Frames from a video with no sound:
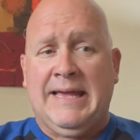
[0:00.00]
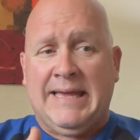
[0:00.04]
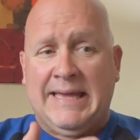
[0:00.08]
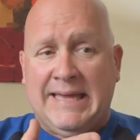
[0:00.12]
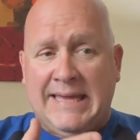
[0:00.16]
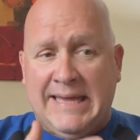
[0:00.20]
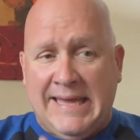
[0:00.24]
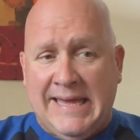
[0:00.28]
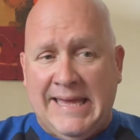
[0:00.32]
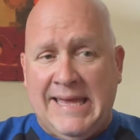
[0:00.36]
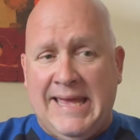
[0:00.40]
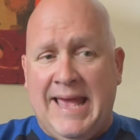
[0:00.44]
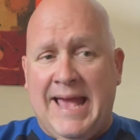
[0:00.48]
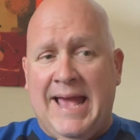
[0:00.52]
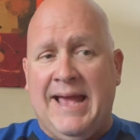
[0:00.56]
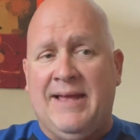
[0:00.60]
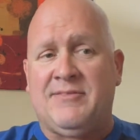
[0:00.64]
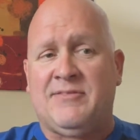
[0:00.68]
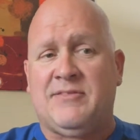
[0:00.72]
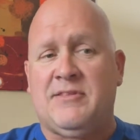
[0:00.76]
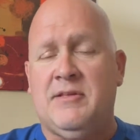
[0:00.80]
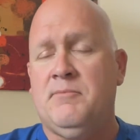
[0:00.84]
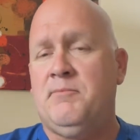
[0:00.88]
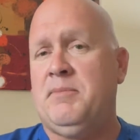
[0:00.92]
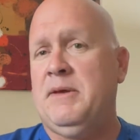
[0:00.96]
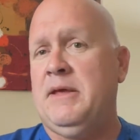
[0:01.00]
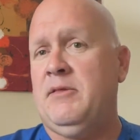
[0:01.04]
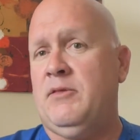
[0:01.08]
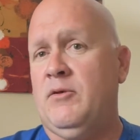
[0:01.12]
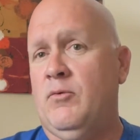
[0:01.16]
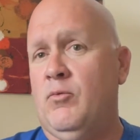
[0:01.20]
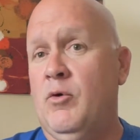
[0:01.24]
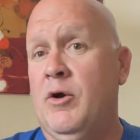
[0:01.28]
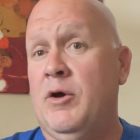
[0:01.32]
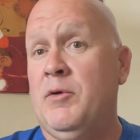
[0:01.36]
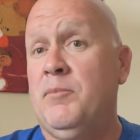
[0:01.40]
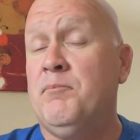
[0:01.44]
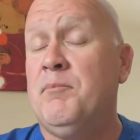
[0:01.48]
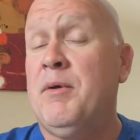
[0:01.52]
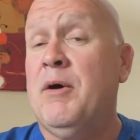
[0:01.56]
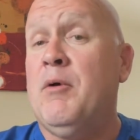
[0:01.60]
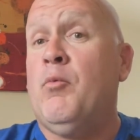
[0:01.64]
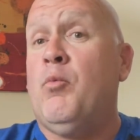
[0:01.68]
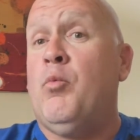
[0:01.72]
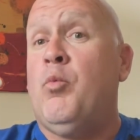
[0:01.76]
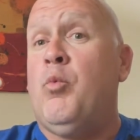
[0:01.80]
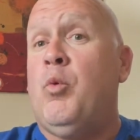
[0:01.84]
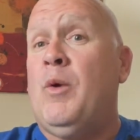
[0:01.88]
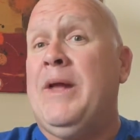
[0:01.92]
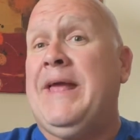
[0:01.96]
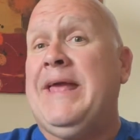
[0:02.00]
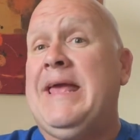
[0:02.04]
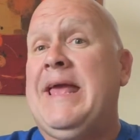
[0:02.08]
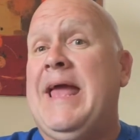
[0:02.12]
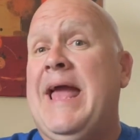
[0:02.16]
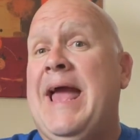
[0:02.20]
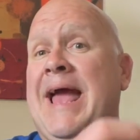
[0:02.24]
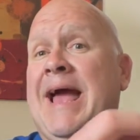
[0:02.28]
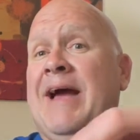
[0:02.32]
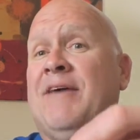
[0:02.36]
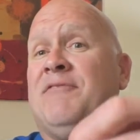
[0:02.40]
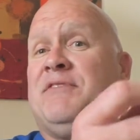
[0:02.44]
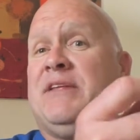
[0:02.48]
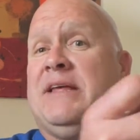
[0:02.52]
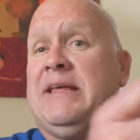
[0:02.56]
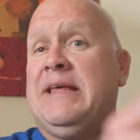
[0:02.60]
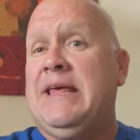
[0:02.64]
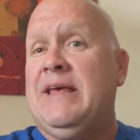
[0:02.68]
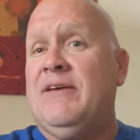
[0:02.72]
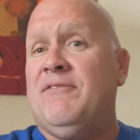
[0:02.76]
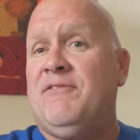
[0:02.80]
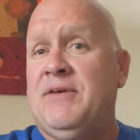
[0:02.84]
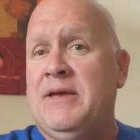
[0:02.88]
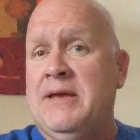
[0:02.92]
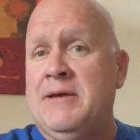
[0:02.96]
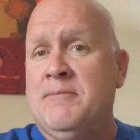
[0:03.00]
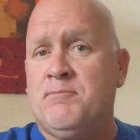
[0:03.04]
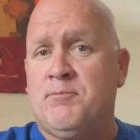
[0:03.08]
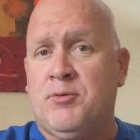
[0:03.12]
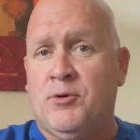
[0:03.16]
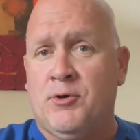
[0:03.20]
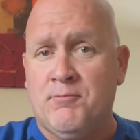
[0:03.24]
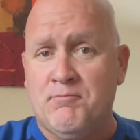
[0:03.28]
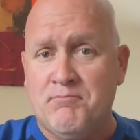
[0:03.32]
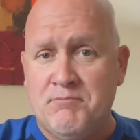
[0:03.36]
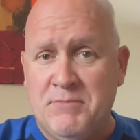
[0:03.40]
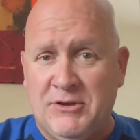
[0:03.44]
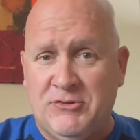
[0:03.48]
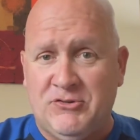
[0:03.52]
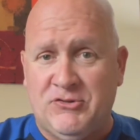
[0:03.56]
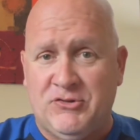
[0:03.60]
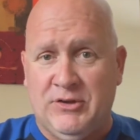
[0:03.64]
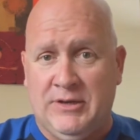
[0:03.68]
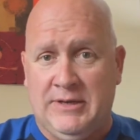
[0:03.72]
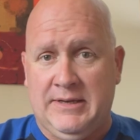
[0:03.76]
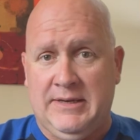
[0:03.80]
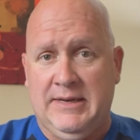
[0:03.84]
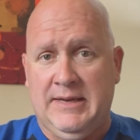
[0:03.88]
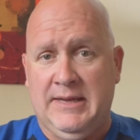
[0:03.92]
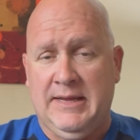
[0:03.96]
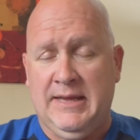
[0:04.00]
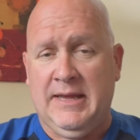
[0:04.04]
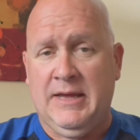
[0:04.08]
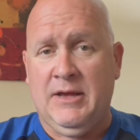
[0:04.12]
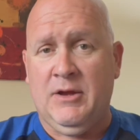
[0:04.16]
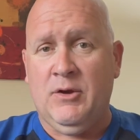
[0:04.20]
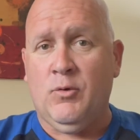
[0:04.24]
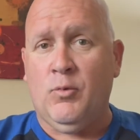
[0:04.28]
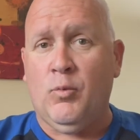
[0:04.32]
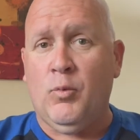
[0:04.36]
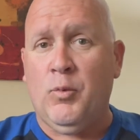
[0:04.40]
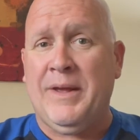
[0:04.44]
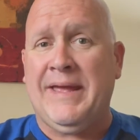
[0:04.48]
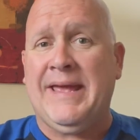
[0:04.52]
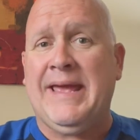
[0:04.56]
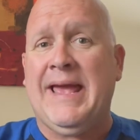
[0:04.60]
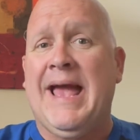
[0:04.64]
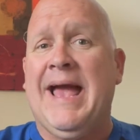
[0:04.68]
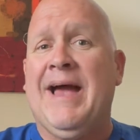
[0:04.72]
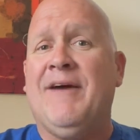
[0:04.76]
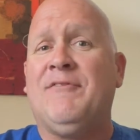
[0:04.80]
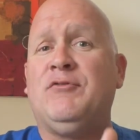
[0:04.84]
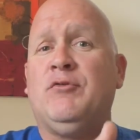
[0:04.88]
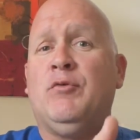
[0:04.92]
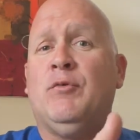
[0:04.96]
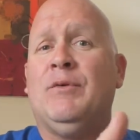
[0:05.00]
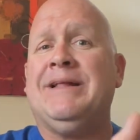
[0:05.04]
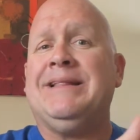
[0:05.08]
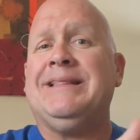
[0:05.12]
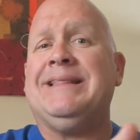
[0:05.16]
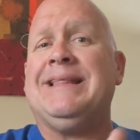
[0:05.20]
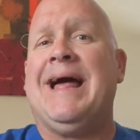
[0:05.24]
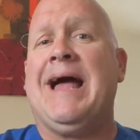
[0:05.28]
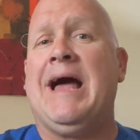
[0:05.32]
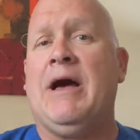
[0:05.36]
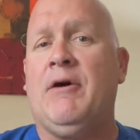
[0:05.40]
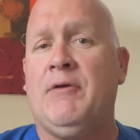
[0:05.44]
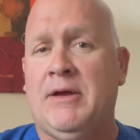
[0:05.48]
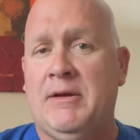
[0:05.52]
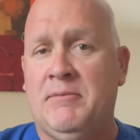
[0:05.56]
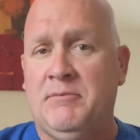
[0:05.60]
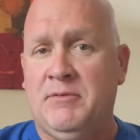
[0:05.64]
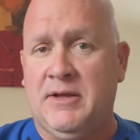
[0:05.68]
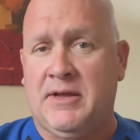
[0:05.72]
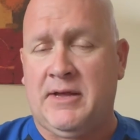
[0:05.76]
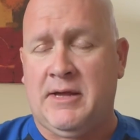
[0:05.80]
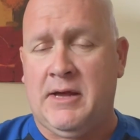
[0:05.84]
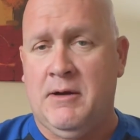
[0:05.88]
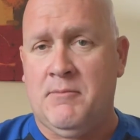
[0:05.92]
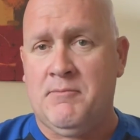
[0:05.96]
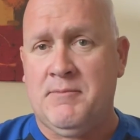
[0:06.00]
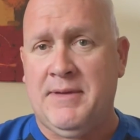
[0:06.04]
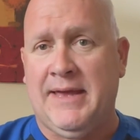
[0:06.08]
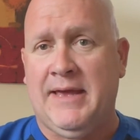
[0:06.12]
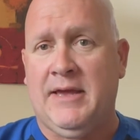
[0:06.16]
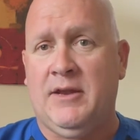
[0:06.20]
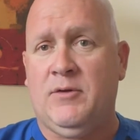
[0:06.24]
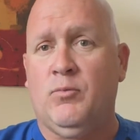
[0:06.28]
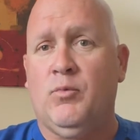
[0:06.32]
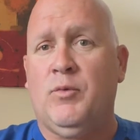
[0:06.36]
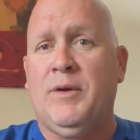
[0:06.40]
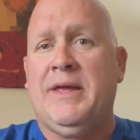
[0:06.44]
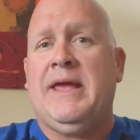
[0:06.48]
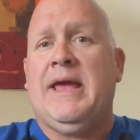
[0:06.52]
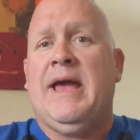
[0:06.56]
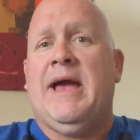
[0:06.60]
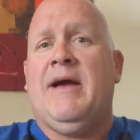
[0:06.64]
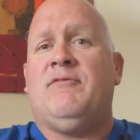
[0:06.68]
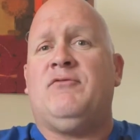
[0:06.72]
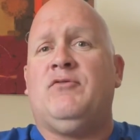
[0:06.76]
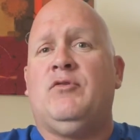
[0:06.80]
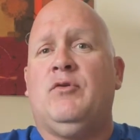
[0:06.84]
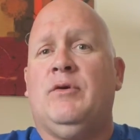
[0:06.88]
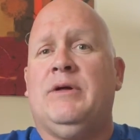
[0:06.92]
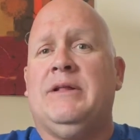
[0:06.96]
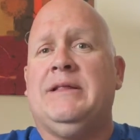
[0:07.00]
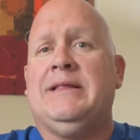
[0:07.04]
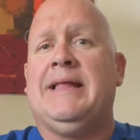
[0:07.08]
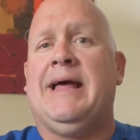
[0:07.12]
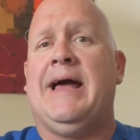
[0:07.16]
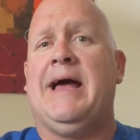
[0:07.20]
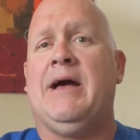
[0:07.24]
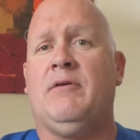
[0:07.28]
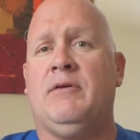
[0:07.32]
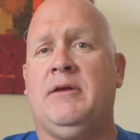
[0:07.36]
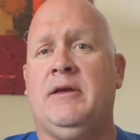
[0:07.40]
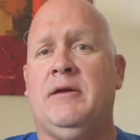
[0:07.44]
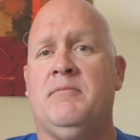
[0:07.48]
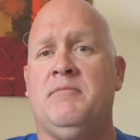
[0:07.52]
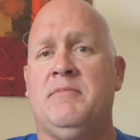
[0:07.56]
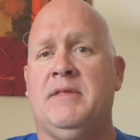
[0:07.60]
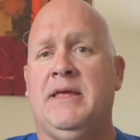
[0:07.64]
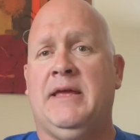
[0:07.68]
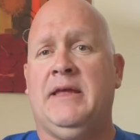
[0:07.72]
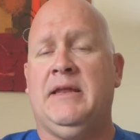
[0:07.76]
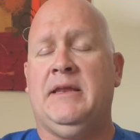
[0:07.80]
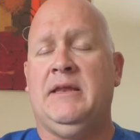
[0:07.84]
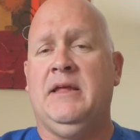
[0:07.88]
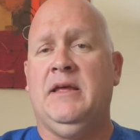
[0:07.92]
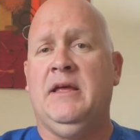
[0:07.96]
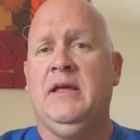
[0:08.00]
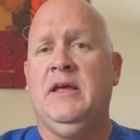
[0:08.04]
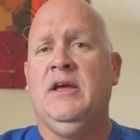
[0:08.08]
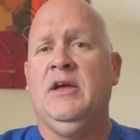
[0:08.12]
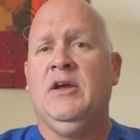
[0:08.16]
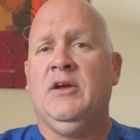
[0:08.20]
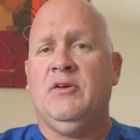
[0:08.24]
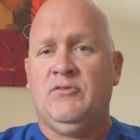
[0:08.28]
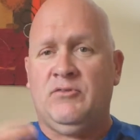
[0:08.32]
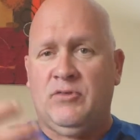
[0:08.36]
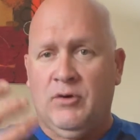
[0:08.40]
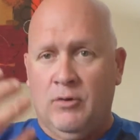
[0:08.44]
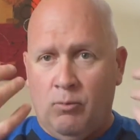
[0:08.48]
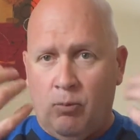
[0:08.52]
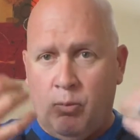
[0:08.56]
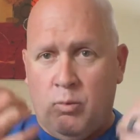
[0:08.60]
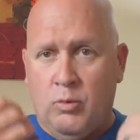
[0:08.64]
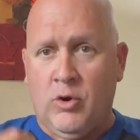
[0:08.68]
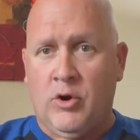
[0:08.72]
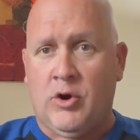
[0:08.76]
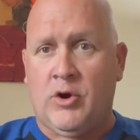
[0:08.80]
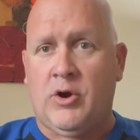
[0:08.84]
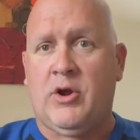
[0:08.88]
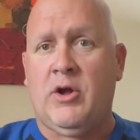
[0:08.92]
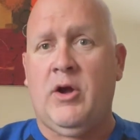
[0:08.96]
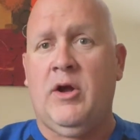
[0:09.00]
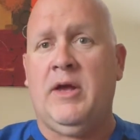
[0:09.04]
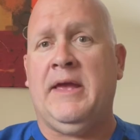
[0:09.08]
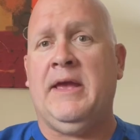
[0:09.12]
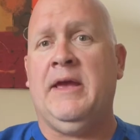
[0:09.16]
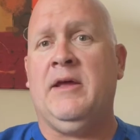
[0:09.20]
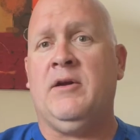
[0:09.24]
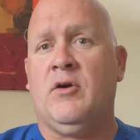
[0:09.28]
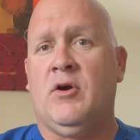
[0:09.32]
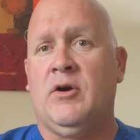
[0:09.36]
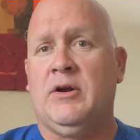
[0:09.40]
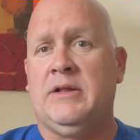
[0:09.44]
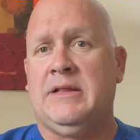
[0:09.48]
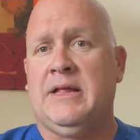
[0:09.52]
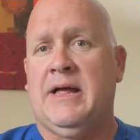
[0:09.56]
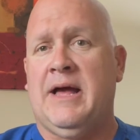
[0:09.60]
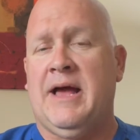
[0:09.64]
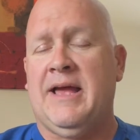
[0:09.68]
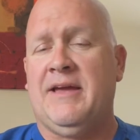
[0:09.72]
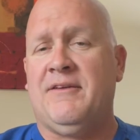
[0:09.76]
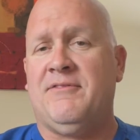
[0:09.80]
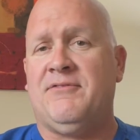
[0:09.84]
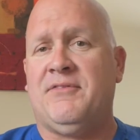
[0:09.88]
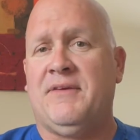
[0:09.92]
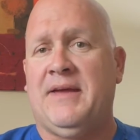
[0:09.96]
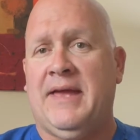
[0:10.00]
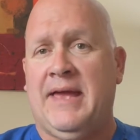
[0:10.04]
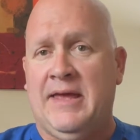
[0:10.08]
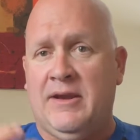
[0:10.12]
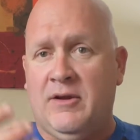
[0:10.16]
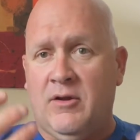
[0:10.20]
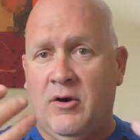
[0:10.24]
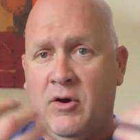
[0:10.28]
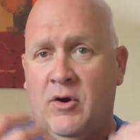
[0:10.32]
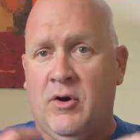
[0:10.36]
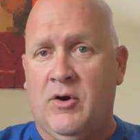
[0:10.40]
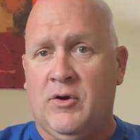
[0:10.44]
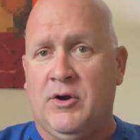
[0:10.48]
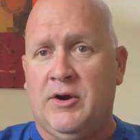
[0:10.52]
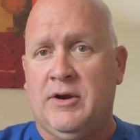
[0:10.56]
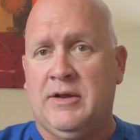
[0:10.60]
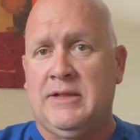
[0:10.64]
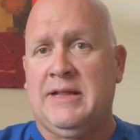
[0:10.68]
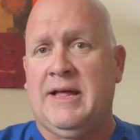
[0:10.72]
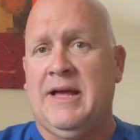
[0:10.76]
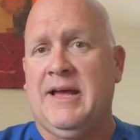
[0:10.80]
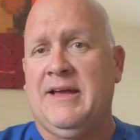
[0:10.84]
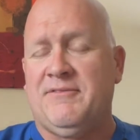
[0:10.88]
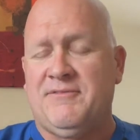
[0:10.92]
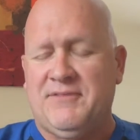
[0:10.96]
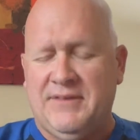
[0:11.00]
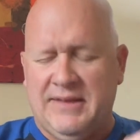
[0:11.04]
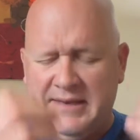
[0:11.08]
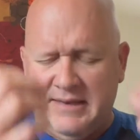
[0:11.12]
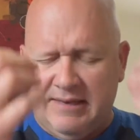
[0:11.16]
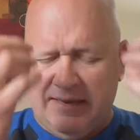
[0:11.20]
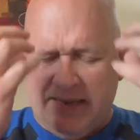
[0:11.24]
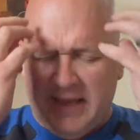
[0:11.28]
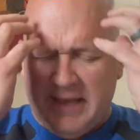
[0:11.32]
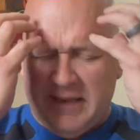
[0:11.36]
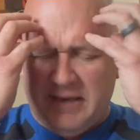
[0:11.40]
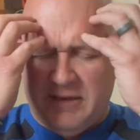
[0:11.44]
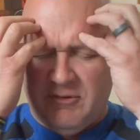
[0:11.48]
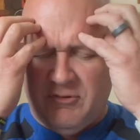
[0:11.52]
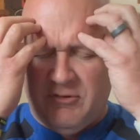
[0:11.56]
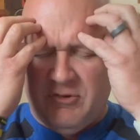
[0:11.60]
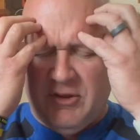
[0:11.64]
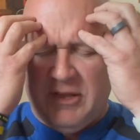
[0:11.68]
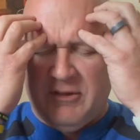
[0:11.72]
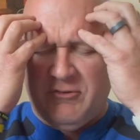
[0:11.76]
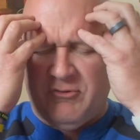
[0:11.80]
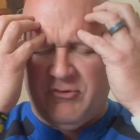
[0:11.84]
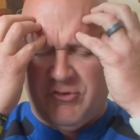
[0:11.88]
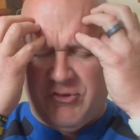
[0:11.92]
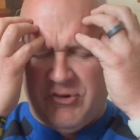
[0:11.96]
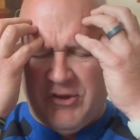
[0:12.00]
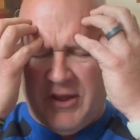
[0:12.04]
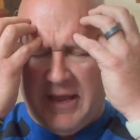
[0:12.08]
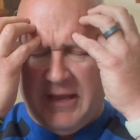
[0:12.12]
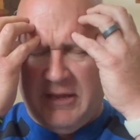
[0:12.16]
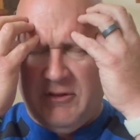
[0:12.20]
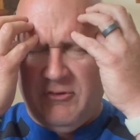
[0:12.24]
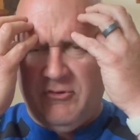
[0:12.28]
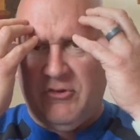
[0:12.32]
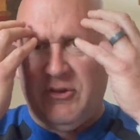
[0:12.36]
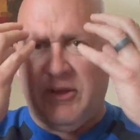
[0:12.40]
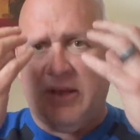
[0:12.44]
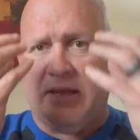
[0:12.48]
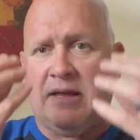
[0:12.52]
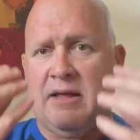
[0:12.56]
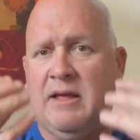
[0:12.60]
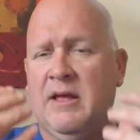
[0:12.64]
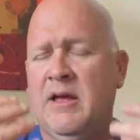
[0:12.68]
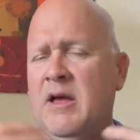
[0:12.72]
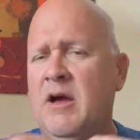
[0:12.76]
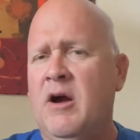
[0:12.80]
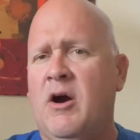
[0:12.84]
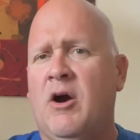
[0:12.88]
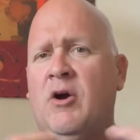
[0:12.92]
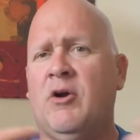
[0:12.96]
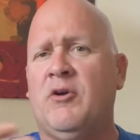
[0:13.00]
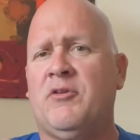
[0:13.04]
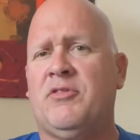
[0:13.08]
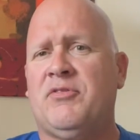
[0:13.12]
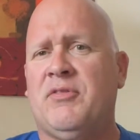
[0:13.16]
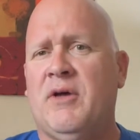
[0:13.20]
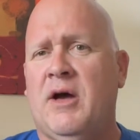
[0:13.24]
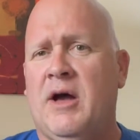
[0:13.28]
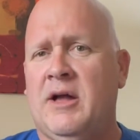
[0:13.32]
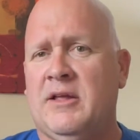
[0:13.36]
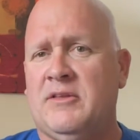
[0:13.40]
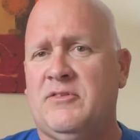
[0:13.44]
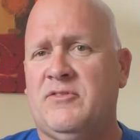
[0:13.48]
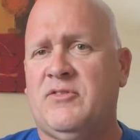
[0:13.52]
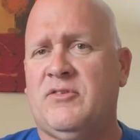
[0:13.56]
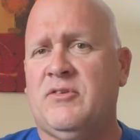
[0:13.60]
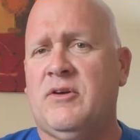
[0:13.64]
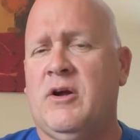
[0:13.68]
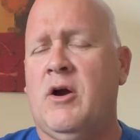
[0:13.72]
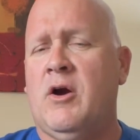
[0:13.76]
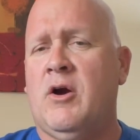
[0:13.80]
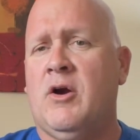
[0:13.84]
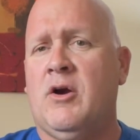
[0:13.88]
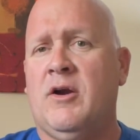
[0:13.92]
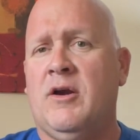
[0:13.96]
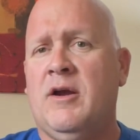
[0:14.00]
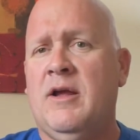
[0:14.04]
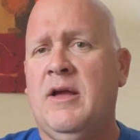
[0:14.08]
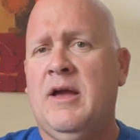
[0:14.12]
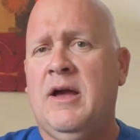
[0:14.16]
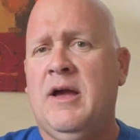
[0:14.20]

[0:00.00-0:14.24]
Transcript: He has to be the one, but we have to give Him permission. We have to allow Him to come in. We have to allow Him then to work in our life and on our life and changing our thoughts, our